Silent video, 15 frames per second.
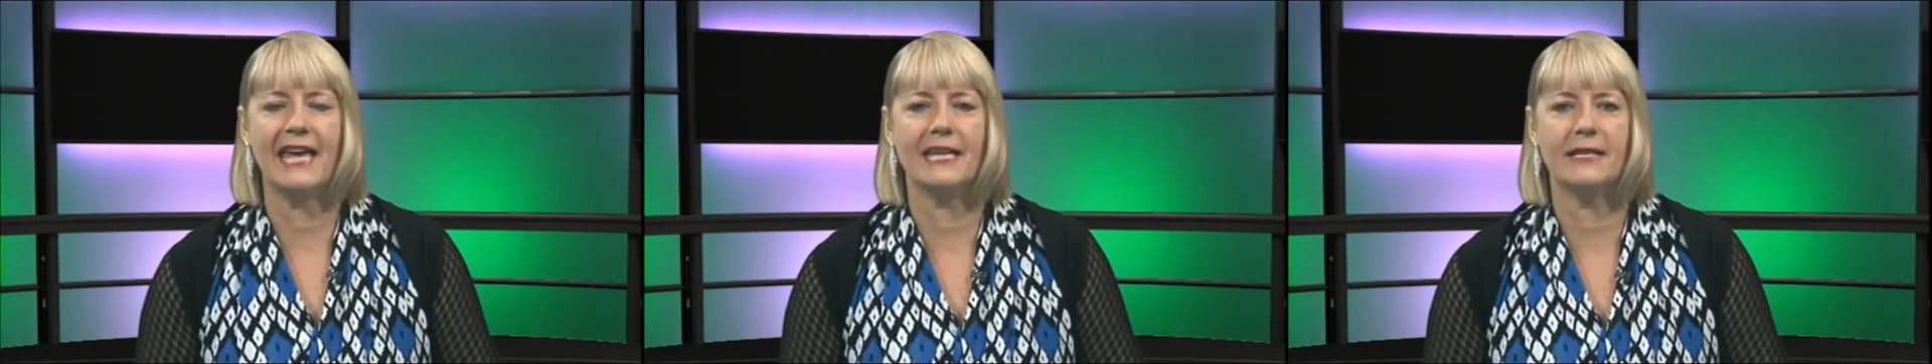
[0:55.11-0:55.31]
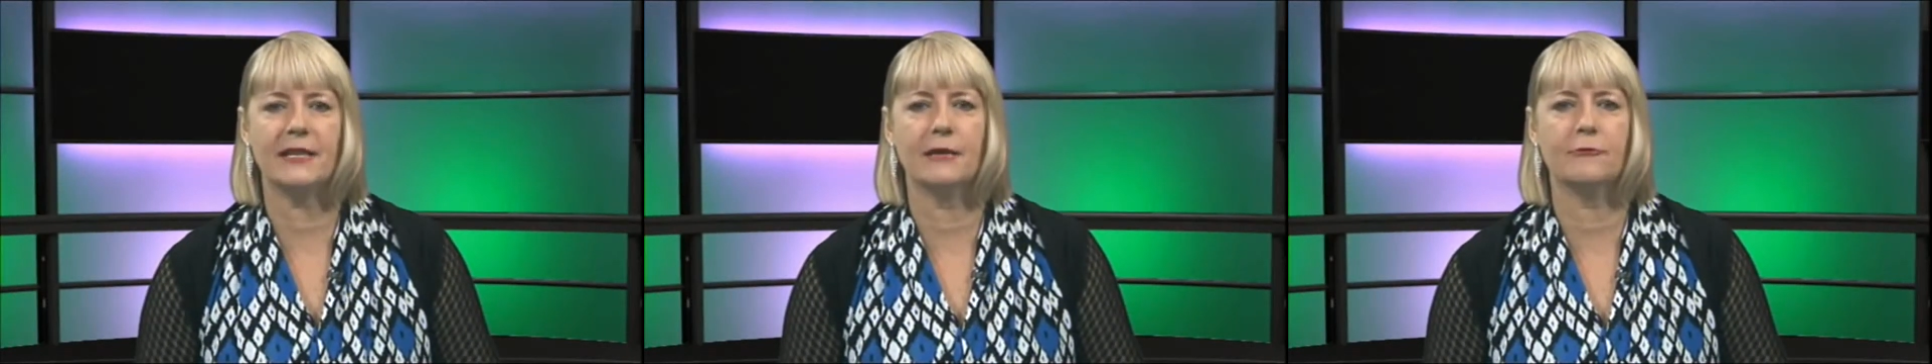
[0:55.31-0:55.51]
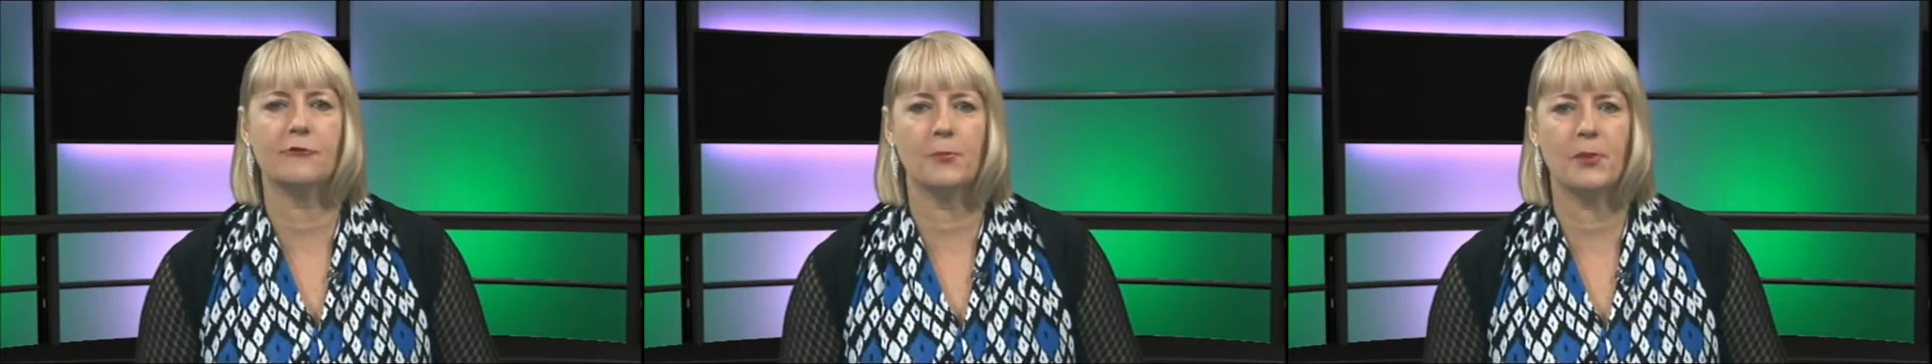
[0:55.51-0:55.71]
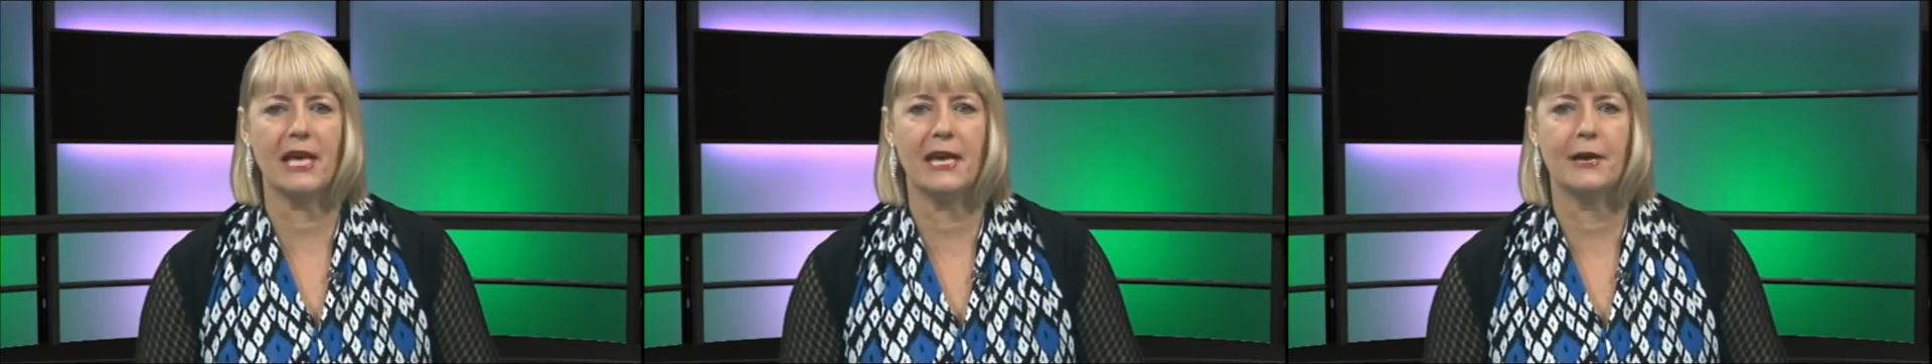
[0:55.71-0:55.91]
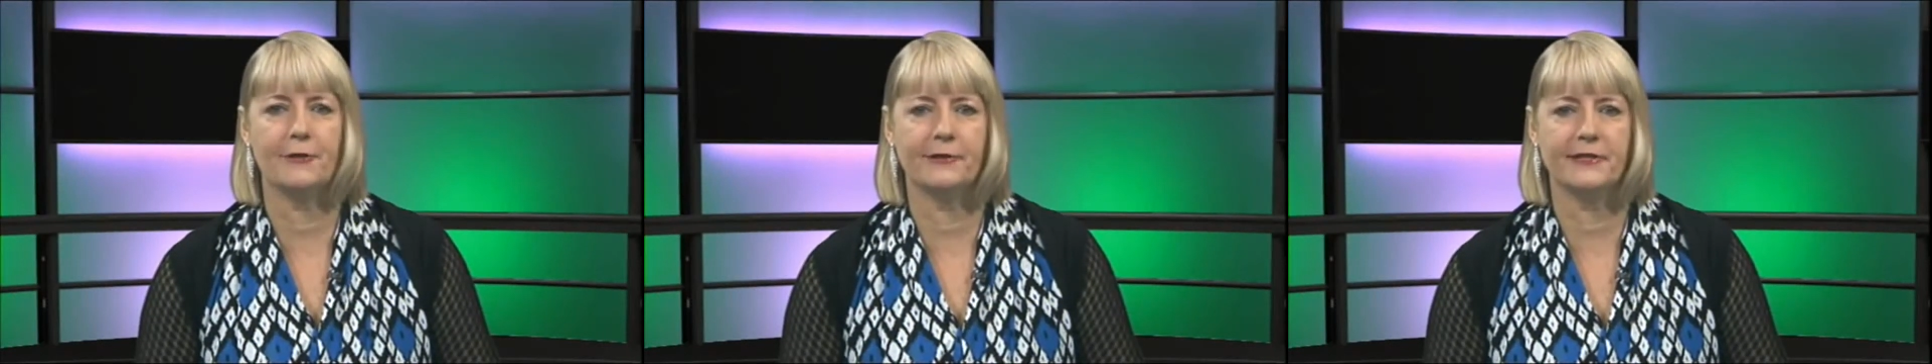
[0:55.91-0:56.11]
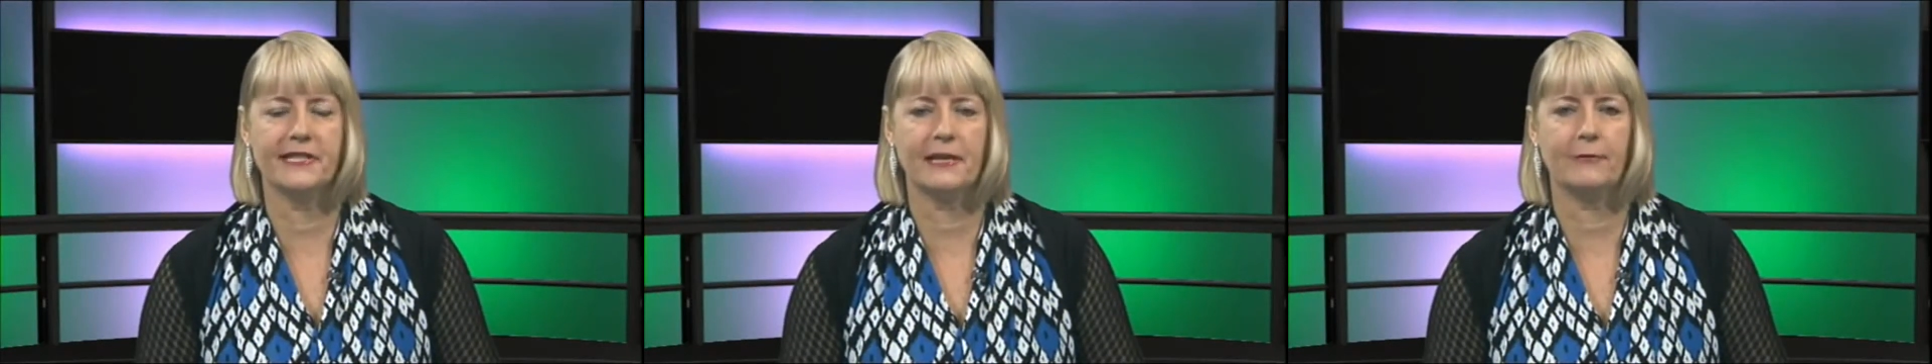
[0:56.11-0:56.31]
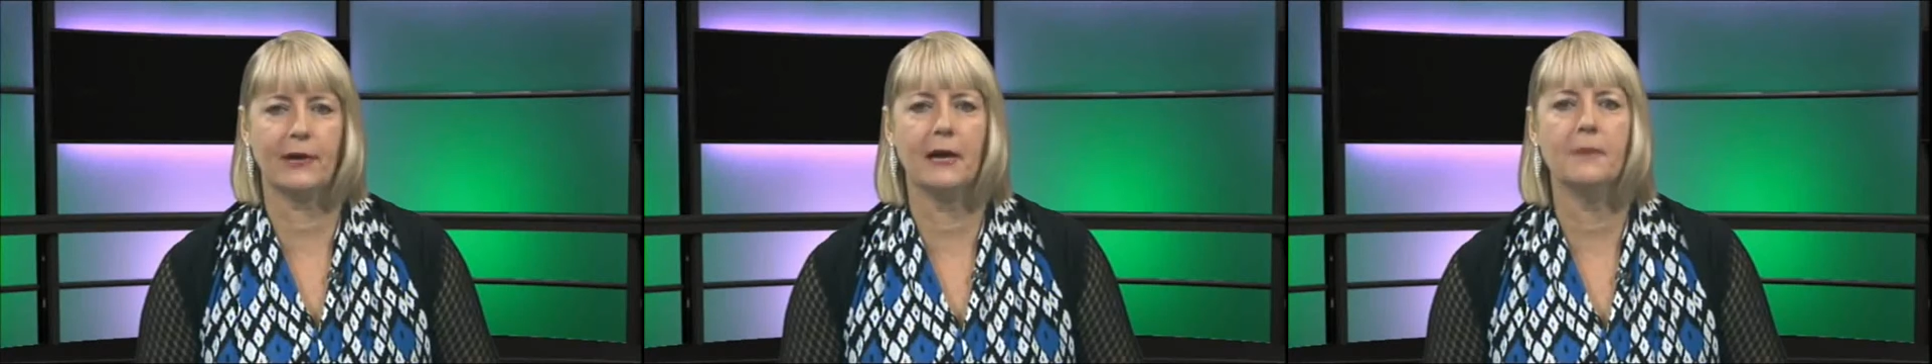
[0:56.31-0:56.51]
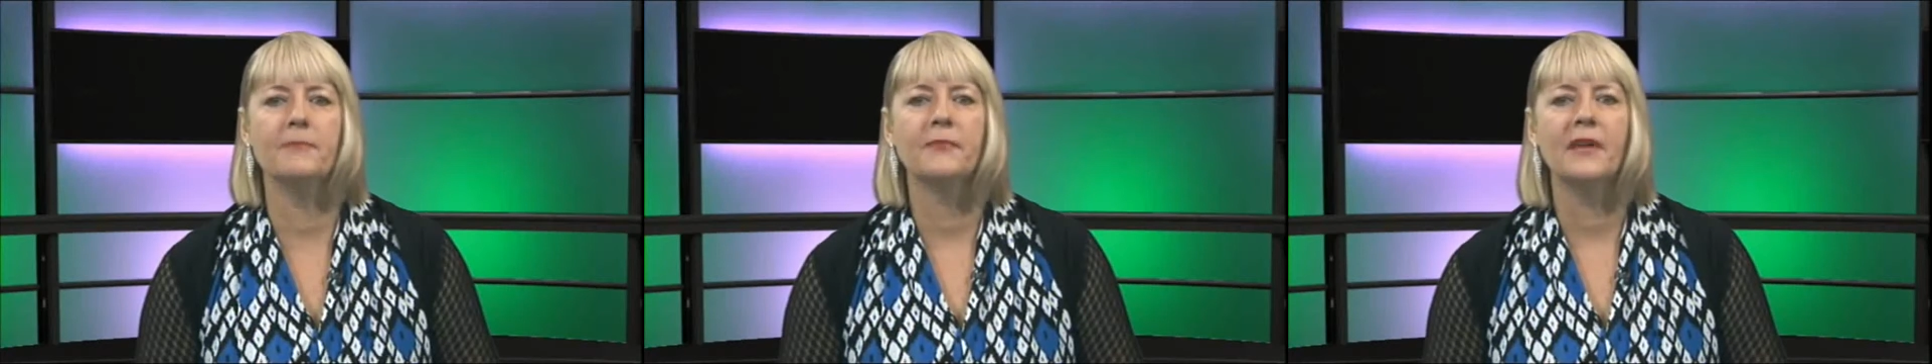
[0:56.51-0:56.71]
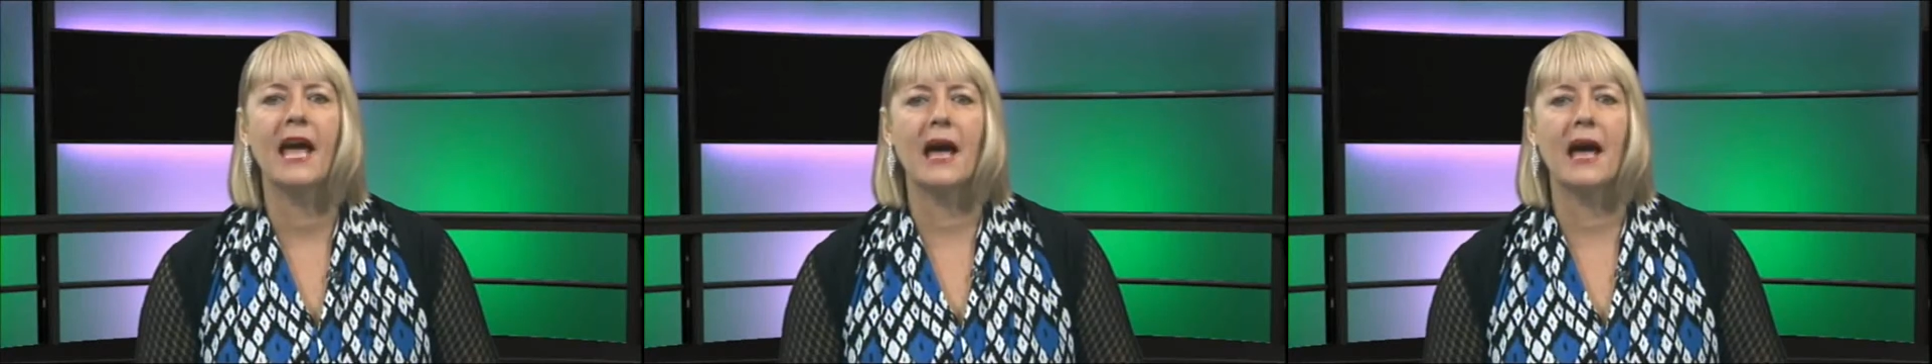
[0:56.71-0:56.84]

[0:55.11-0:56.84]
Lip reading: Aid and Repair Endeavour,